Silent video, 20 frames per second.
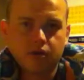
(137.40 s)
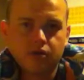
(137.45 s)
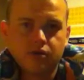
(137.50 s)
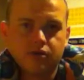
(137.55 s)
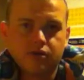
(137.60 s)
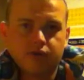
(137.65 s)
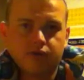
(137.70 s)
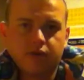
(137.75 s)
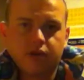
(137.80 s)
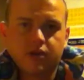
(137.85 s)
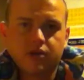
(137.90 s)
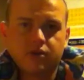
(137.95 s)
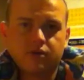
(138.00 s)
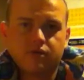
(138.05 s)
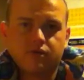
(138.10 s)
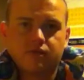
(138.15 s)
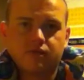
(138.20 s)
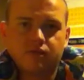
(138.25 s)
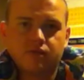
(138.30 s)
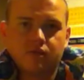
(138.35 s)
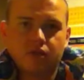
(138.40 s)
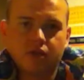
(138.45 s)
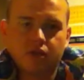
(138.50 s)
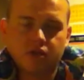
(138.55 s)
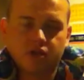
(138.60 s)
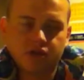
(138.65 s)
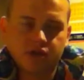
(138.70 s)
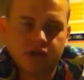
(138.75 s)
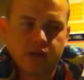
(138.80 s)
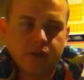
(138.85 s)
So if I can
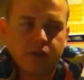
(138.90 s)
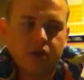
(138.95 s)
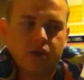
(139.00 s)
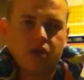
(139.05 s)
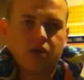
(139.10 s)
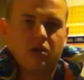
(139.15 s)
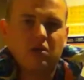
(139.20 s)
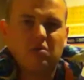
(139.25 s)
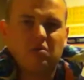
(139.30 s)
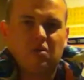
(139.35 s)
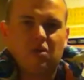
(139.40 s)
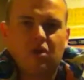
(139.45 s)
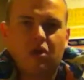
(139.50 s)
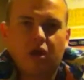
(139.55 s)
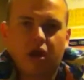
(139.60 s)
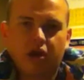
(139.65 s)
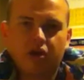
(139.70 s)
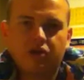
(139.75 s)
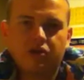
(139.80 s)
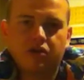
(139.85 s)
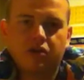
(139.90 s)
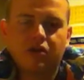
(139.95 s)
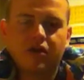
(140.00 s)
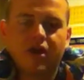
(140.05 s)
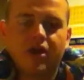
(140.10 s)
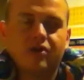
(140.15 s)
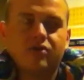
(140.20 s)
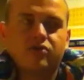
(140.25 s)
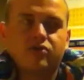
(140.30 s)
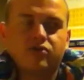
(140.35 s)
look at something and go, I could do
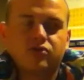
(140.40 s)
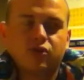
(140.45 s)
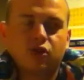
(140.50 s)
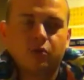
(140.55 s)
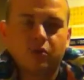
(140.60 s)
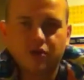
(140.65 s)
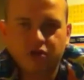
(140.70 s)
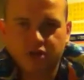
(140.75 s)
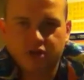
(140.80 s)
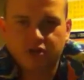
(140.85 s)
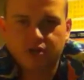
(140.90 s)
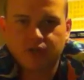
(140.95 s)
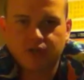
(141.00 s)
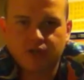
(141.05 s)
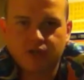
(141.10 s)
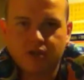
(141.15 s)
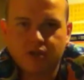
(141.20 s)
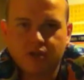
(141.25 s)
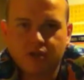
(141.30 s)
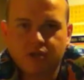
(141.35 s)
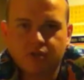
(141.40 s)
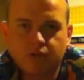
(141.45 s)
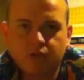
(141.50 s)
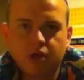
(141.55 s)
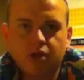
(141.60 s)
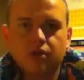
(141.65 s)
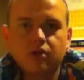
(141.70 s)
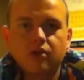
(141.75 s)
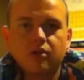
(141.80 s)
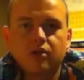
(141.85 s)
that so much easier if I did it this
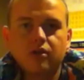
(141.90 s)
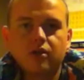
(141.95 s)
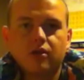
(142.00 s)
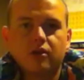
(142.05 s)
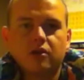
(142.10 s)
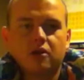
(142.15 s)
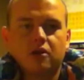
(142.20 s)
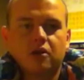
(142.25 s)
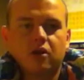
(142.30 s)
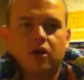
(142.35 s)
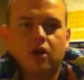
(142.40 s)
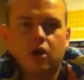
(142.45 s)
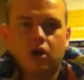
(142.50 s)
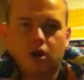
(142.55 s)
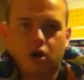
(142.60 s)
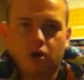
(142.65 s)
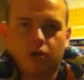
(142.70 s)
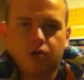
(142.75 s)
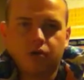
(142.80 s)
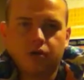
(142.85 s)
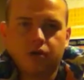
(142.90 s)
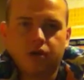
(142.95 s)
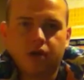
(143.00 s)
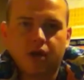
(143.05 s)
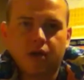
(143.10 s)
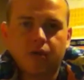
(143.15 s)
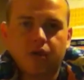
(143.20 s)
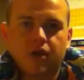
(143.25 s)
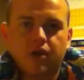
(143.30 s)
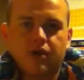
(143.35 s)
way, I'll do it
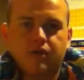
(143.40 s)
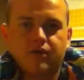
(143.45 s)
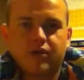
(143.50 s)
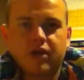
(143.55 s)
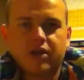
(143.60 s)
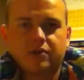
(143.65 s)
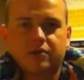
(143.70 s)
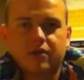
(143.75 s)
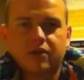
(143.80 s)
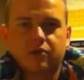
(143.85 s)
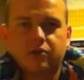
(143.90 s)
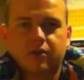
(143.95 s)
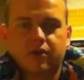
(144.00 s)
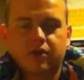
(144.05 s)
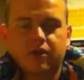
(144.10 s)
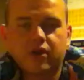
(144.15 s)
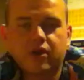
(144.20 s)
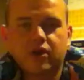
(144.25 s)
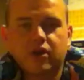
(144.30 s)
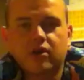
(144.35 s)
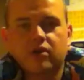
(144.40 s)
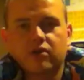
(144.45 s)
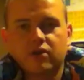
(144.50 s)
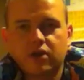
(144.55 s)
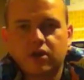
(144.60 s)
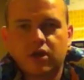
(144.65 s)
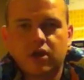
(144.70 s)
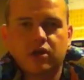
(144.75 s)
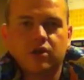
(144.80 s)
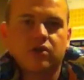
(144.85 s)
that way. If it takes me a little bit of thinking,
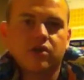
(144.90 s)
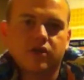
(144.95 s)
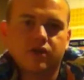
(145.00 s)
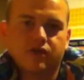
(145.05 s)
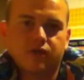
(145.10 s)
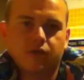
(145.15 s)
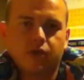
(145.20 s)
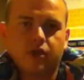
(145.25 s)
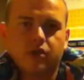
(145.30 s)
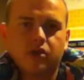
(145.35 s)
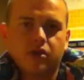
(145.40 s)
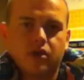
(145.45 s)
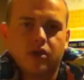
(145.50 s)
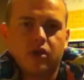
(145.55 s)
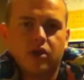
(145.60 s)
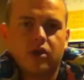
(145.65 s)
then yeah, that's fine.